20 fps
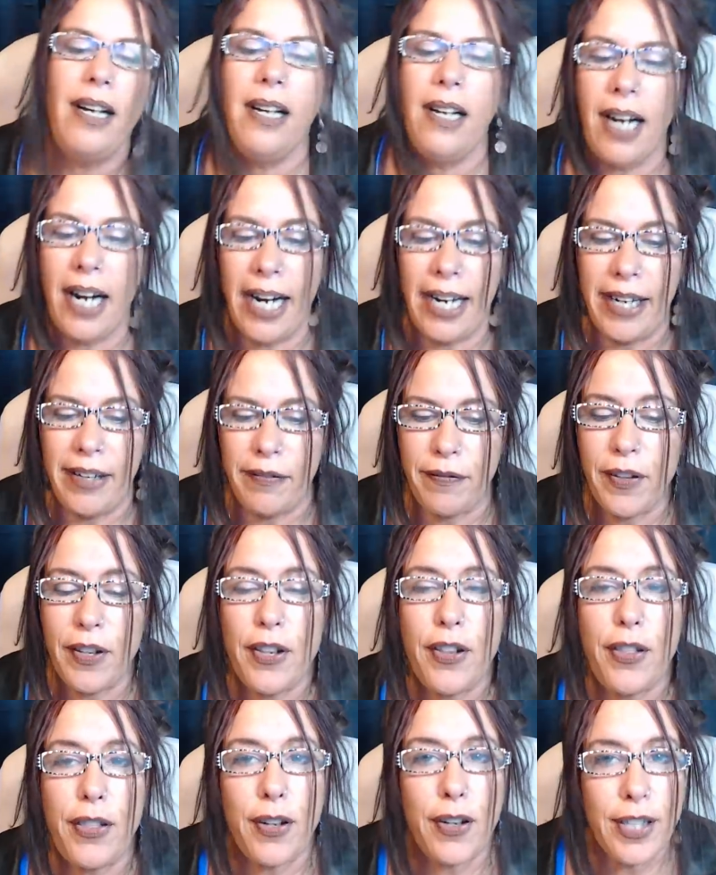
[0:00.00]
All right. For
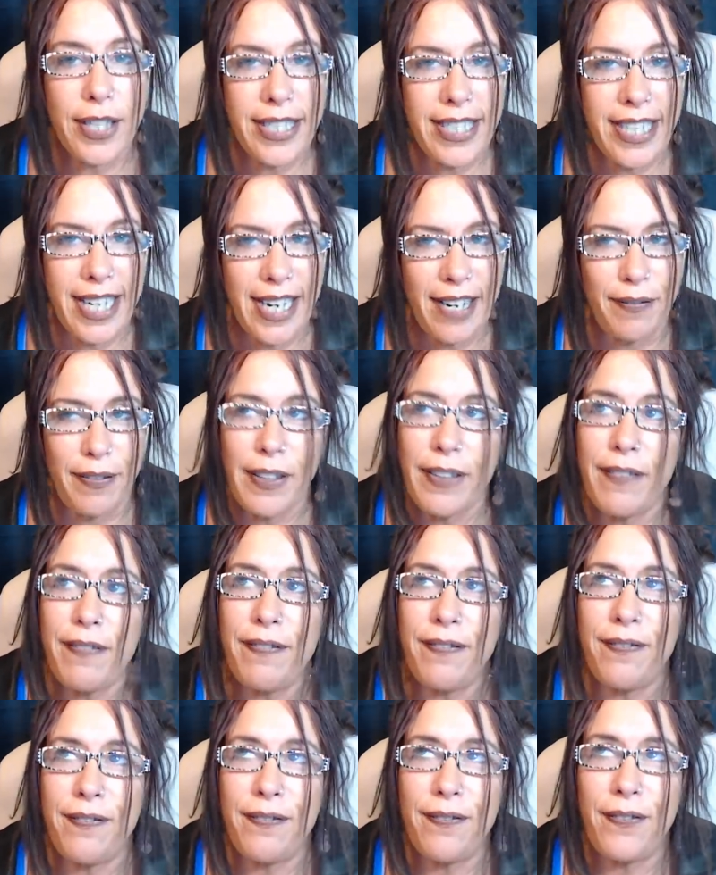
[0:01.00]
the third time, for the
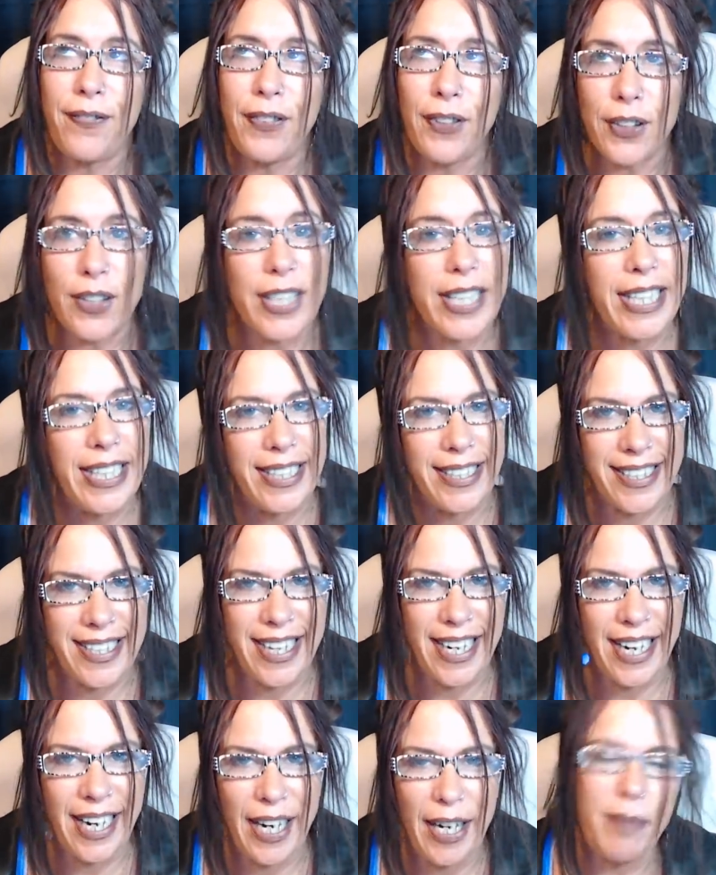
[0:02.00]
30th
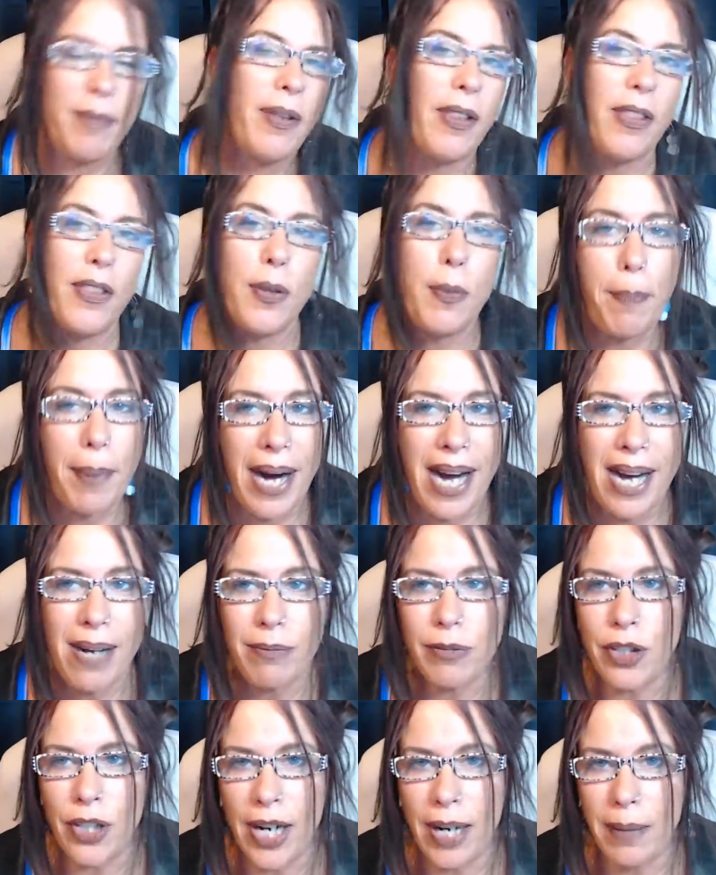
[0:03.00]
time, the
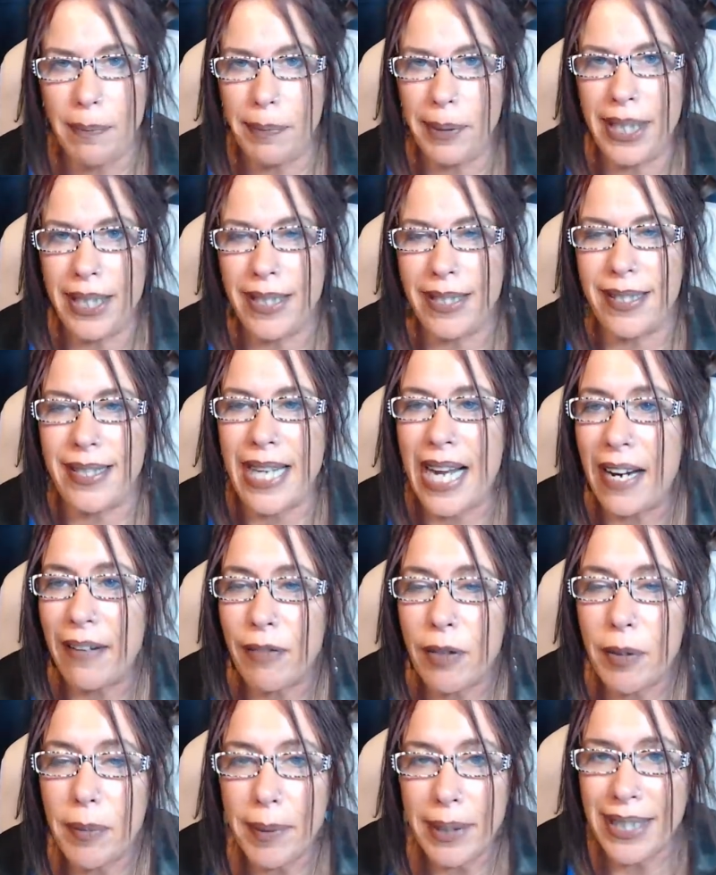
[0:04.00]
bomb drop is
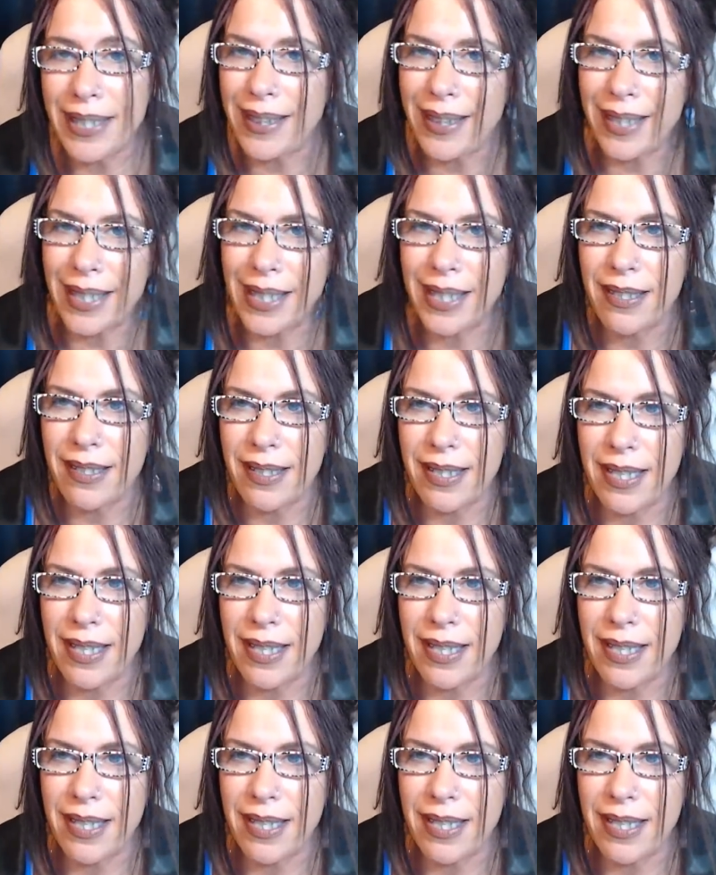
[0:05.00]
everybody thinks